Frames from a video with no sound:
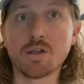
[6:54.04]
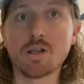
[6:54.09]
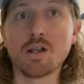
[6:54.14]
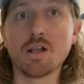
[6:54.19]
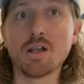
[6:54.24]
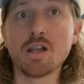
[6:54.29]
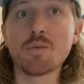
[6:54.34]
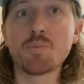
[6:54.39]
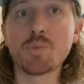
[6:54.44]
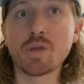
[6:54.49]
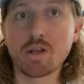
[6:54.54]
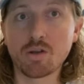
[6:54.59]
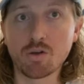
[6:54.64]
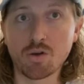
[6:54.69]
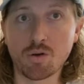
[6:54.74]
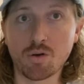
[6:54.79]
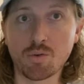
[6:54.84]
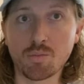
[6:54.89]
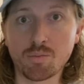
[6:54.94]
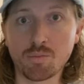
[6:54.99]
Le
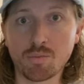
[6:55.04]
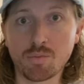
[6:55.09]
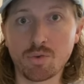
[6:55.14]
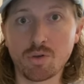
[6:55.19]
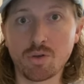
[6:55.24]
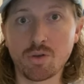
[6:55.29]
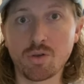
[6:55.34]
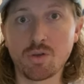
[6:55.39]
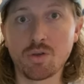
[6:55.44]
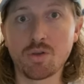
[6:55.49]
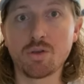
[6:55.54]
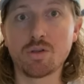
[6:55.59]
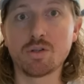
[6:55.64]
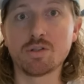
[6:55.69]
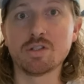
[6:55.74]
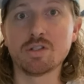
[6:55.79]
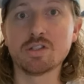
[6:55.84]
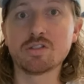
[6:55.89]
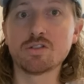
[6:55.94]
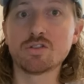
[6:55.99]
Phnom.
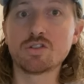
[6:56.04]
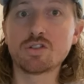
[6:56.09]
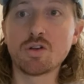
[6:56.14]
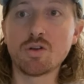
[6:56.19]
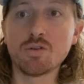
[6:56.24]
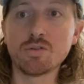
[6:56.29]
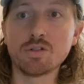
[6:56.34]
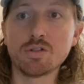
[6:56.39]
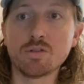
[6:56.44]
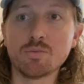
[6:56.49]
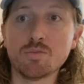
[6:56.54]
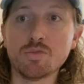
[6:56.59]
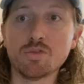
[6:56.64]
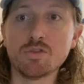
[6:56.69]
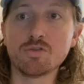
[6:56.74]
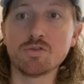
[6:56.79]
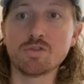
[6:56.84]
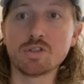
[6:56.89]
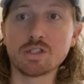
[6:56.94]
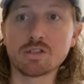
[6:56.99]
This is shown in the
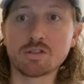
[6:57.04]
movie